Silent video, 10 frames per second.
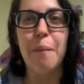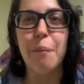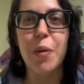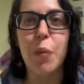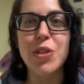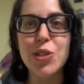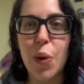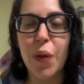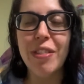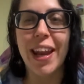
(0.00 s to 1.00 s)
was
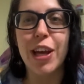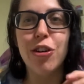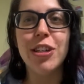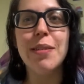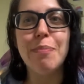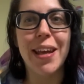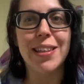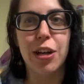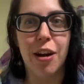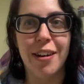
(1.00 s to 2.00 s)
told that I couldn't make the
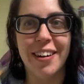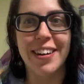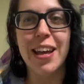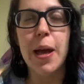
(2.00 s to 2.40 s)
card